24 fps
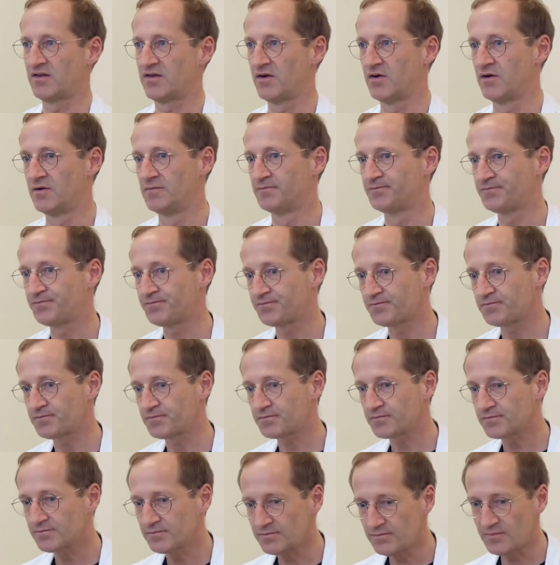So
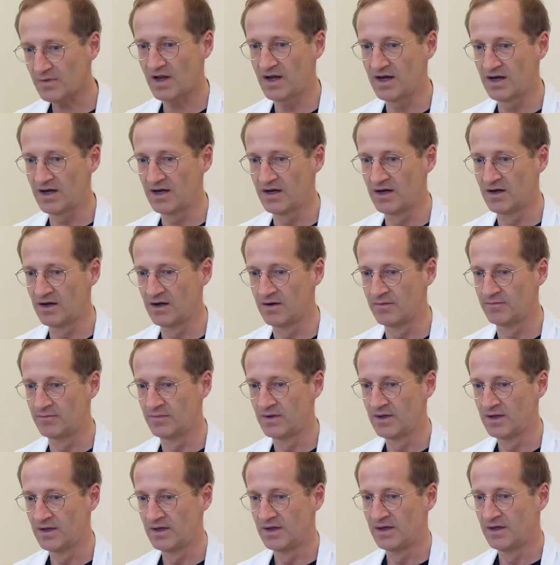
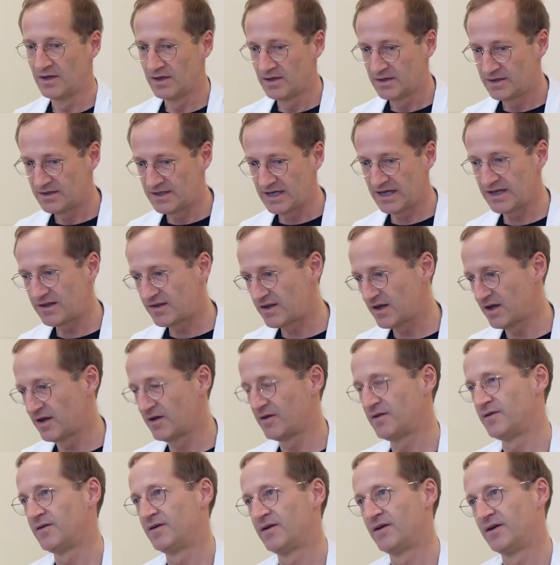
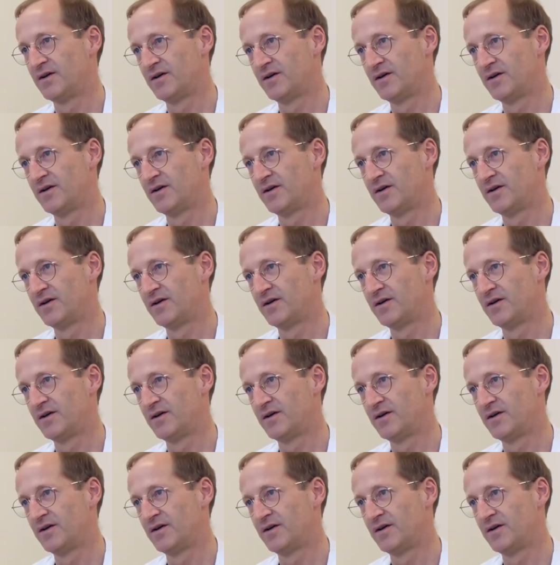data,